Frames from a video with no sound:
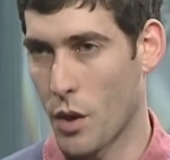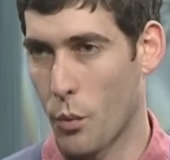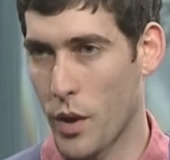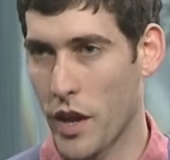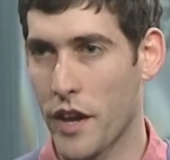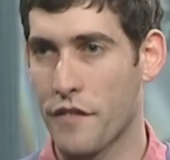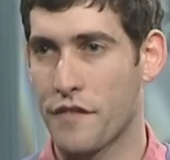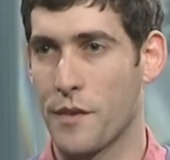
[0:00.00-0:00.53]

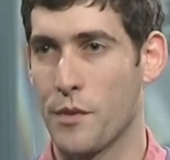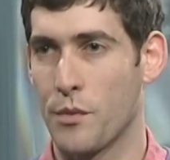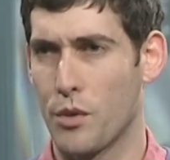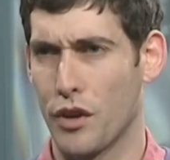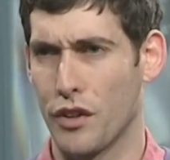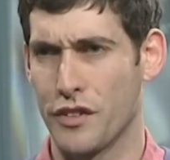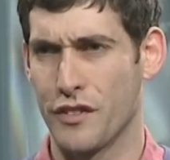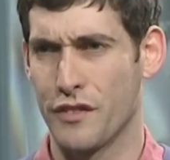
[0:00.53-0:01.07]
away from the
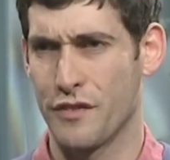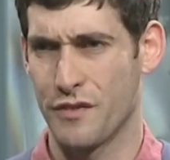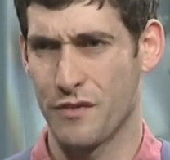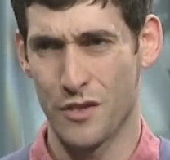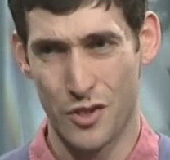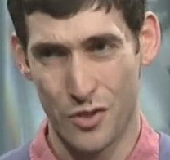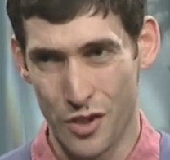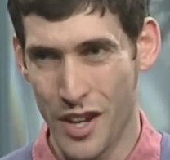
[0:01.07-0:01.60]
world of
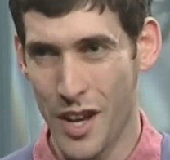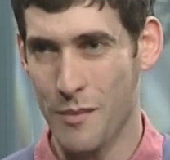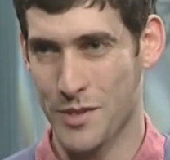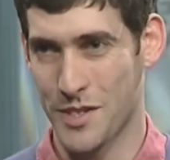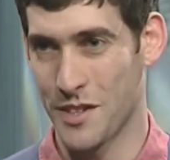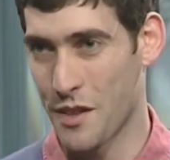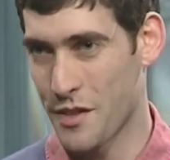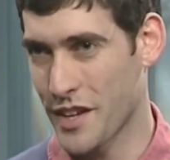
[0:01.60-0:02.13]

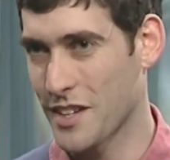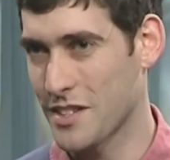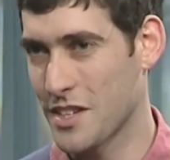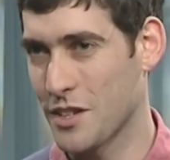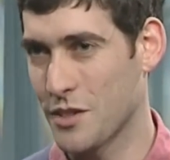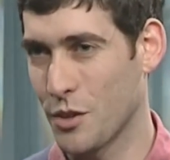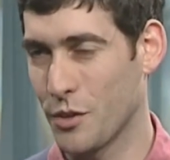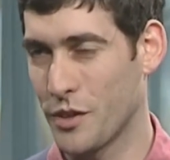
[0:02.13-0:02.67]
grown-ups and the things
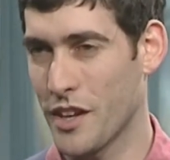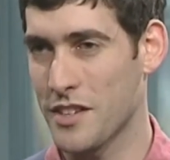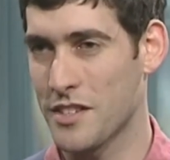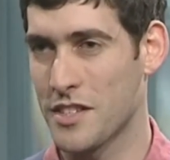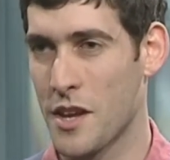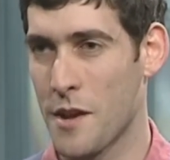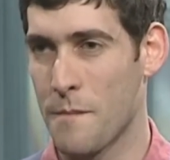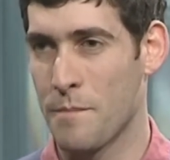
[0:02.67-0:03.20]
they told
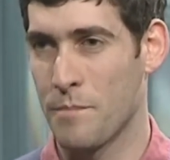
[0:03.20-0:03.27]
us.